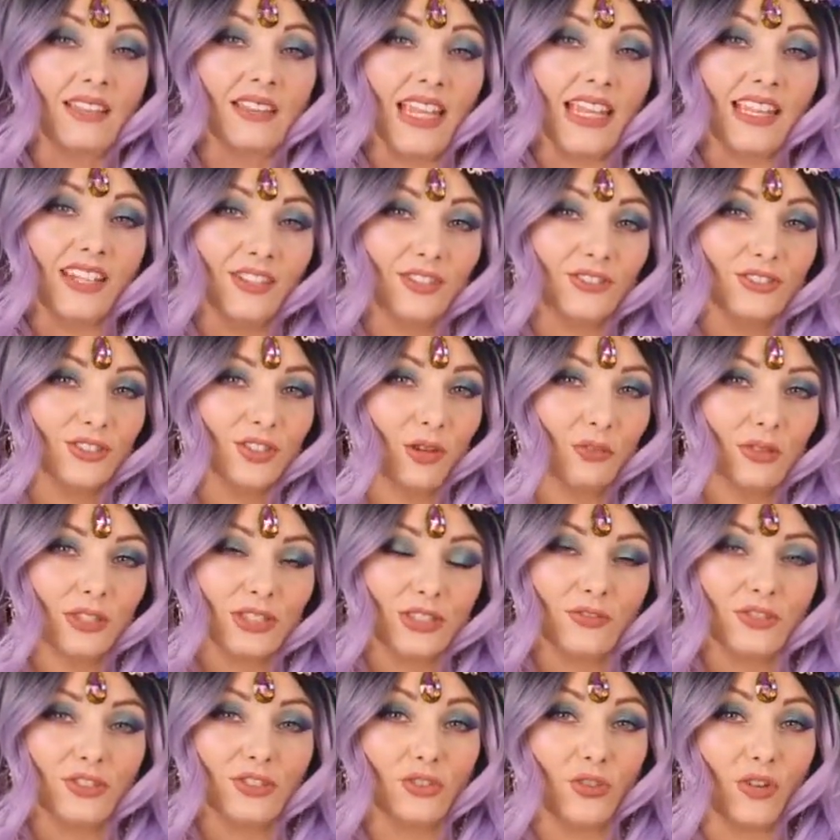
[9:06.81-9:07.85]
Thank you so much
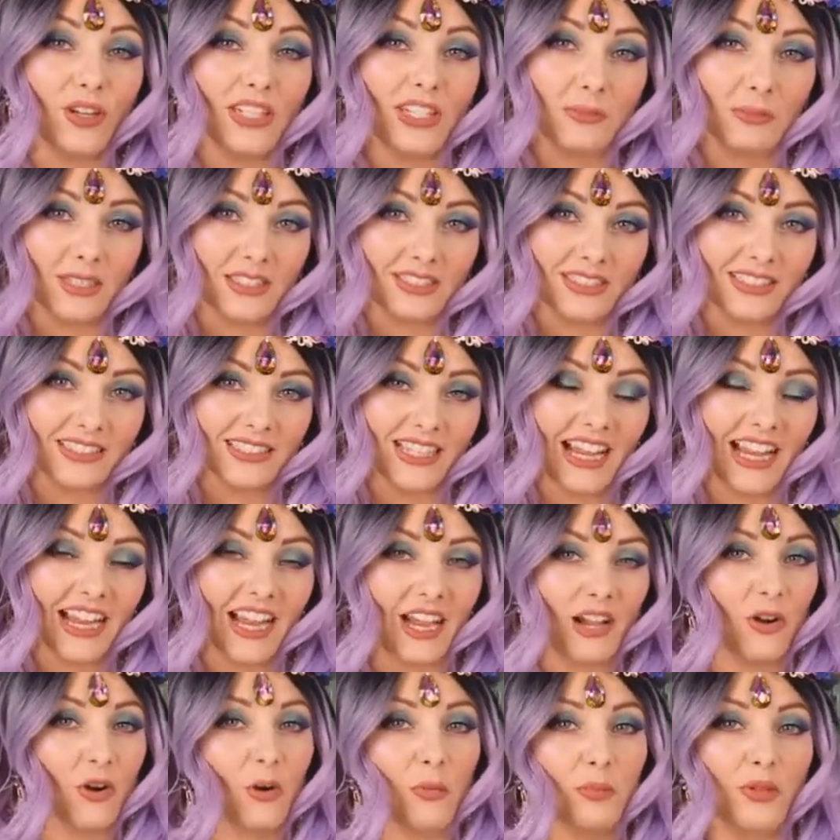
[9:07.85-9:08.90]
for joining me today.
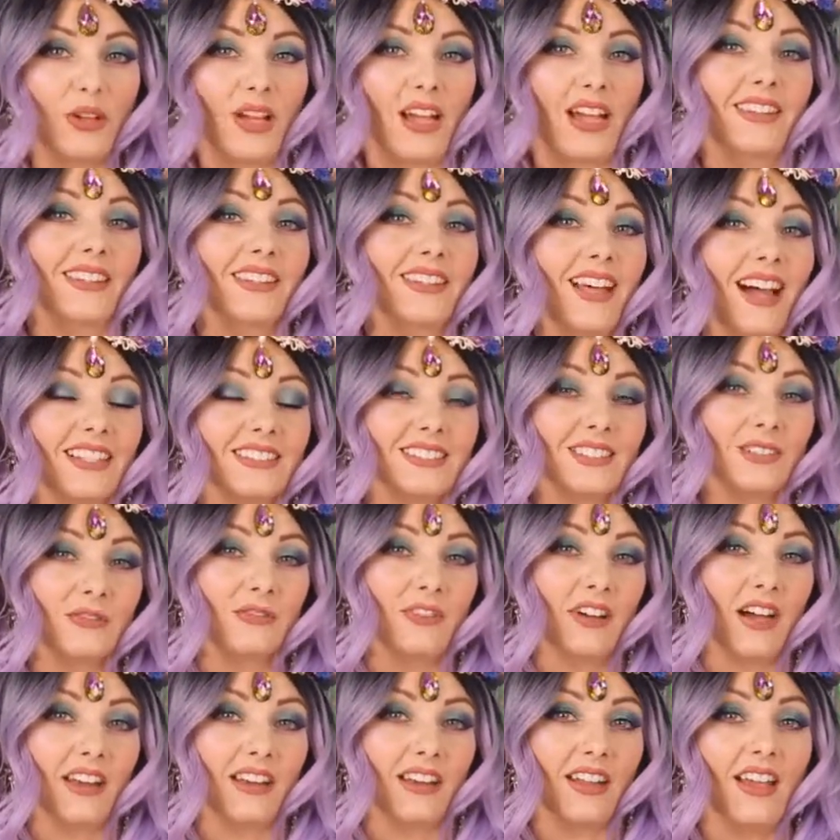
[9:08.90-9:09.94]
I hope you had lots of
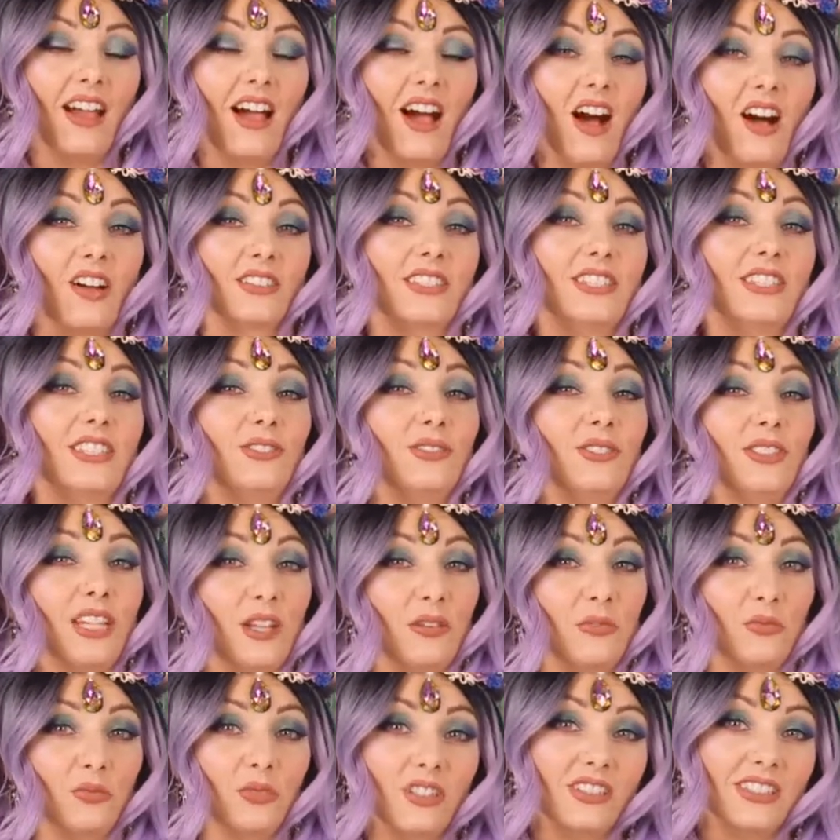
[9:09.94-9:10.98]
fun. I'll see you
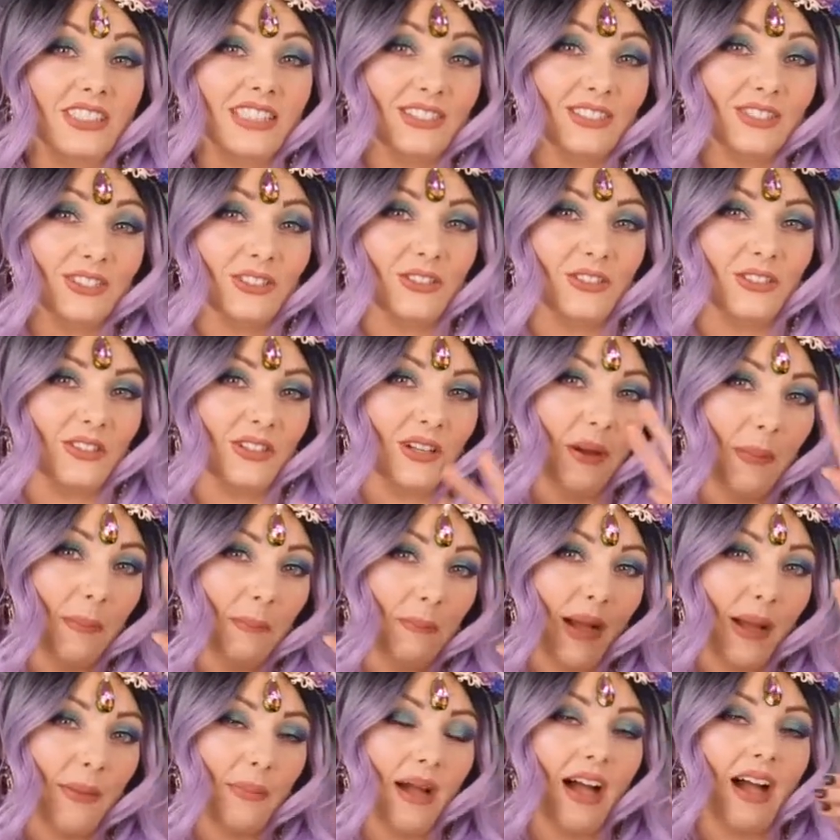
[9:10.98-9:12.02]
again really soon.
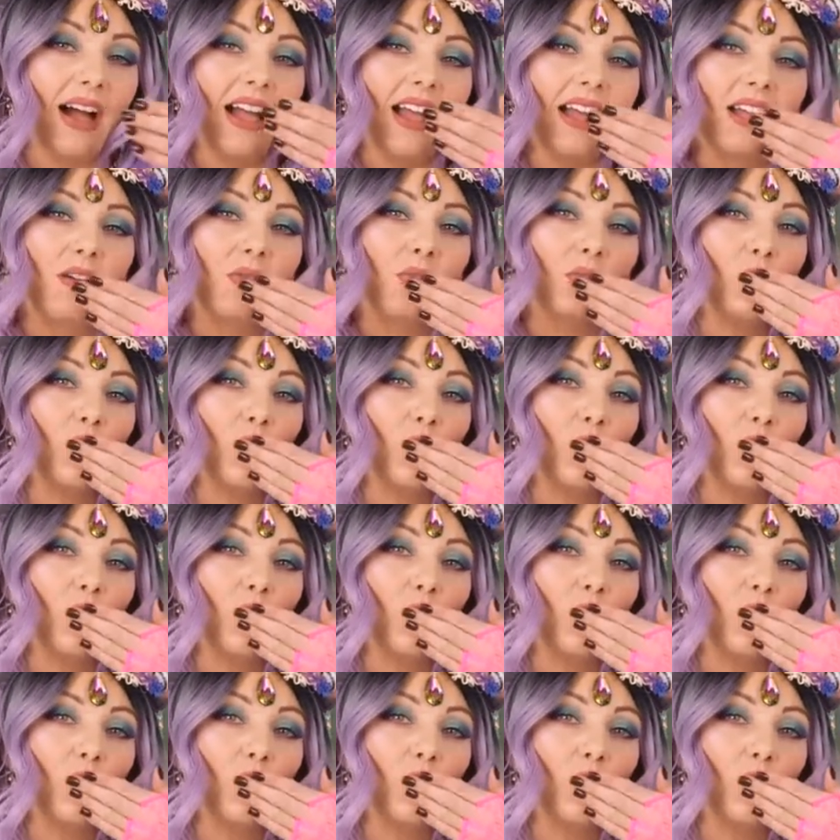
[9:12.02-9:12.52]
Bye-bye!